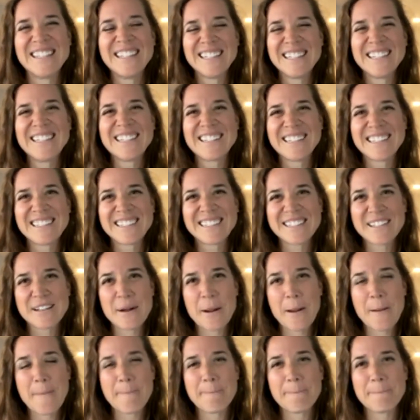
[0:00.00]

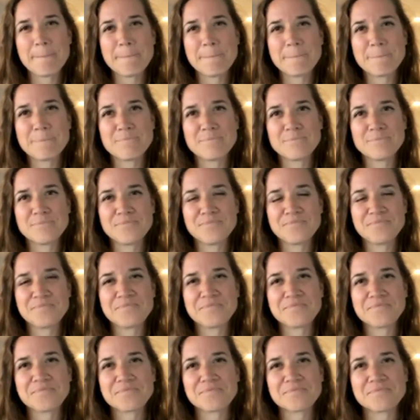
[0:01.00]

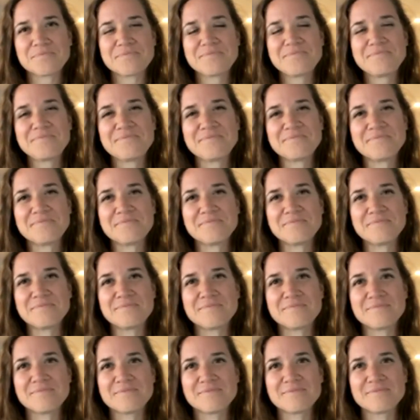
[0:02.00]

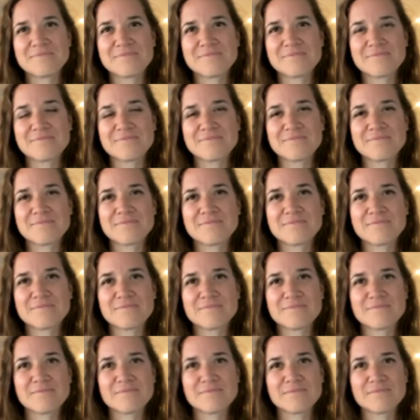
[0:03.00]

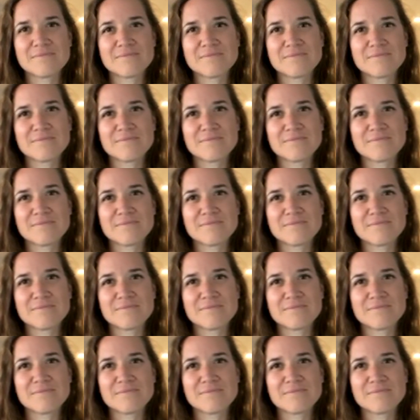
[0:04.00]
No words are spoken by the person on screen.